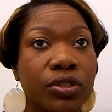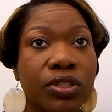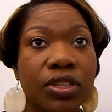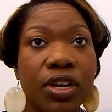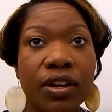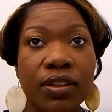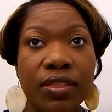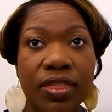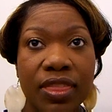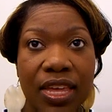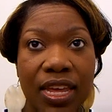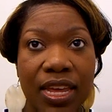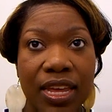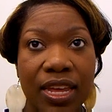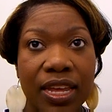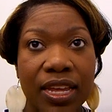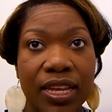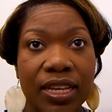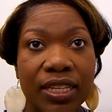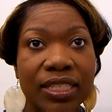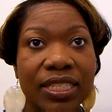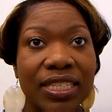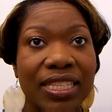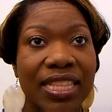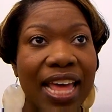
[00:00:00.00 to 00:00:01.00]
Those are
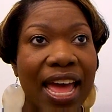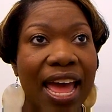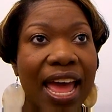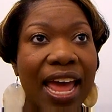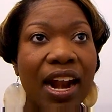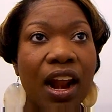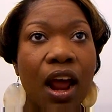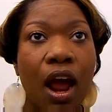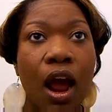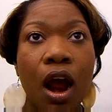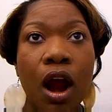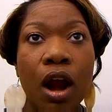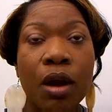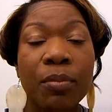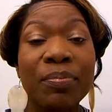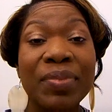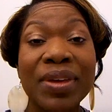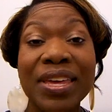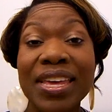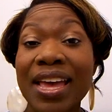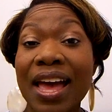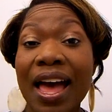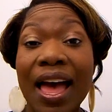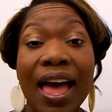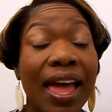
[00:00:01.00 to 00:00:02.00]
things that
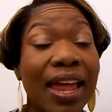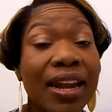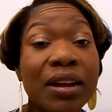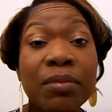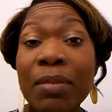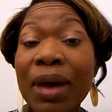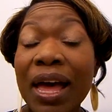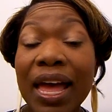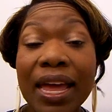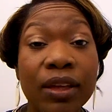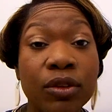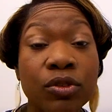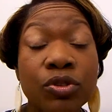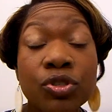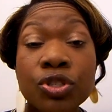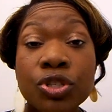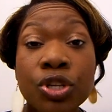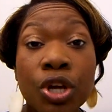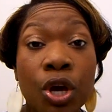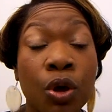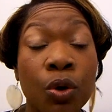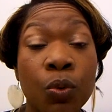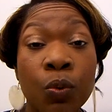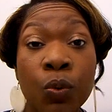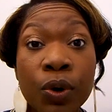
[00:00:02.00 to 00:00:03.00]
are beyond
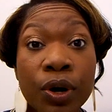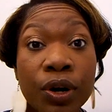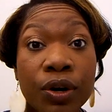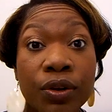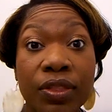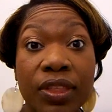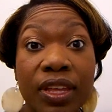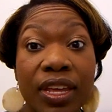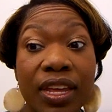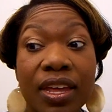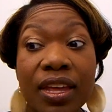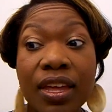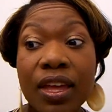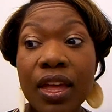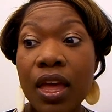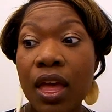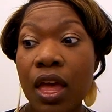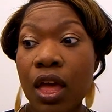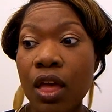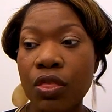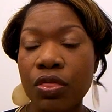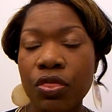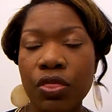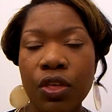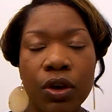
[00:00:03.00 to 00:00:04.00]
milestone
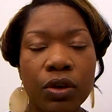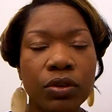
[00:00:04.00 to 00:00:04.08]
worthy.